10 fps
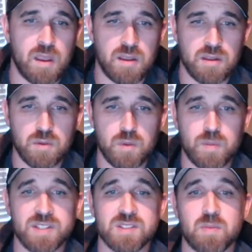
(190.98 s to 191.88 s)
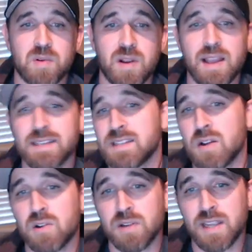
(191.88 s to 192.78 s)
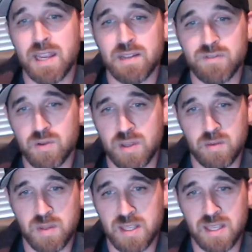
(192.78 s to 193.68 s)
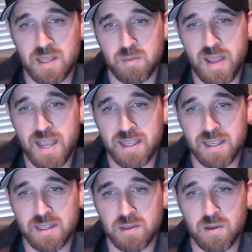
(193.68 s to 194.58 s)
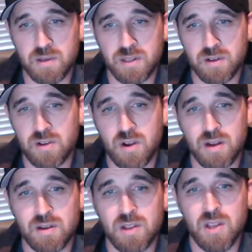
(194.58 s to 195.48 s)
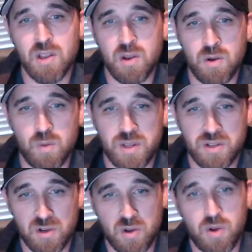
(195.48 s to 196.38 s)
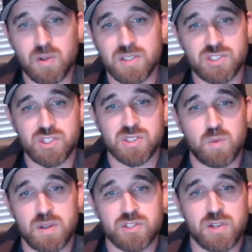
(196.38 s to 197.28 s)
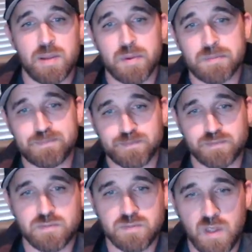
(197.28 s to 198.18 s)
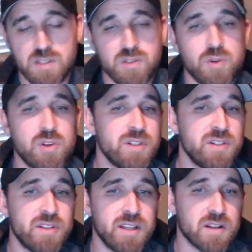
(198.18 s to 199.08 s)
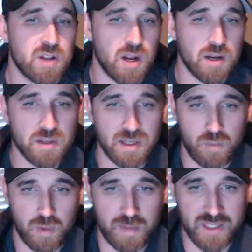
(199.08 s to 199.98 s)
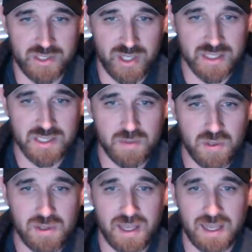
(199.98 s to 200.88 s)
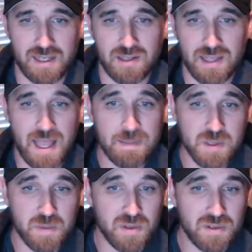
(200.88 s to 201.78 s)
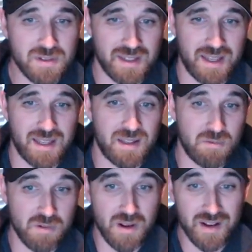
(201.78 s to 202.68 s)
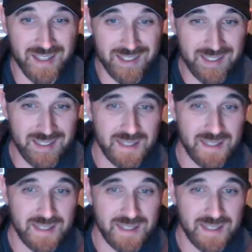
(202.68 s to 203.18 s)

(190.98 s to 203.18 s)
You will be surprised how creative you can be in packing and loading your cart when your goal is just 1 trip. So good gear cart will be adjustable and collapsible and rugged.